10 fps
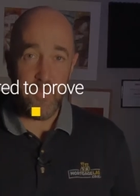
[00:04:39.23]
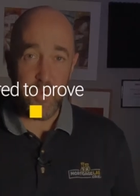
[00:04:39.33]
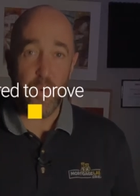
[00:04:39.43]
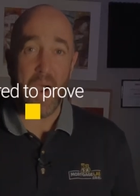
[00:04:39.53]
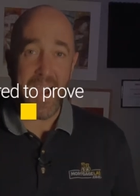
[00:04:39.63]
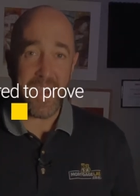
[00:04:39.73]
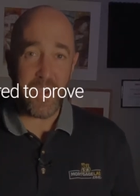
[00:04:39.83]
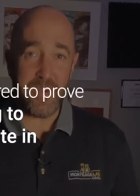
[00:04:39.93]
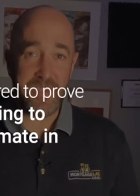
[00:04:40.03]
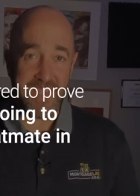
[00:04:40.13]
you are
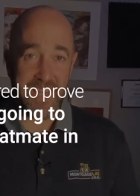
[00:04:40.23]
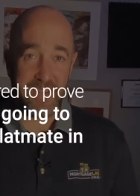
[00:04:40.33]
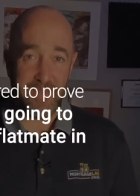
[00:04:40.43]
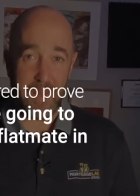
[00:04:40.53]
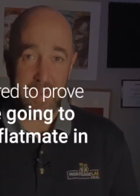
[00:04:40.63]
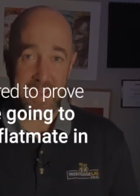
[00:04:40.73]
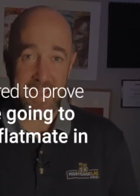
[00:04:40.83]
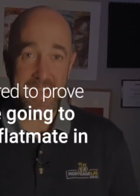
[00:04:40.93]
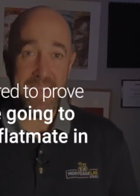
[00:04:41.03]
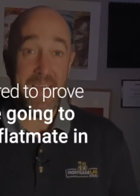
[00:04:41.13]
going to get a flatmate
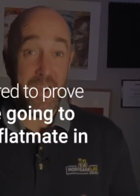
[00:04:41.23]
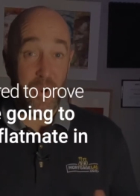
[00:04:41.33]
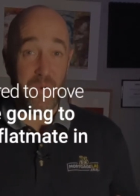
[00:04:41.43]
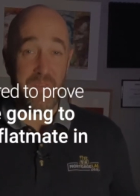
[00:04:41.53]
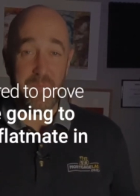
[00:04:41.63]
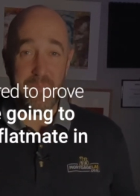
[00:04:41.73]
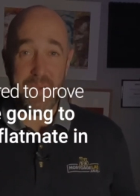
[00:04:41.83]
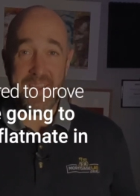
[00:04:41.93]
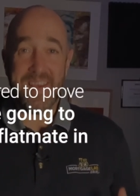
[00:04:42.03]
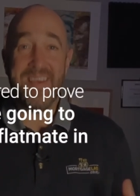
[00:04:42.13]
in, or even
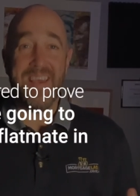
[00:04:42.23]
better,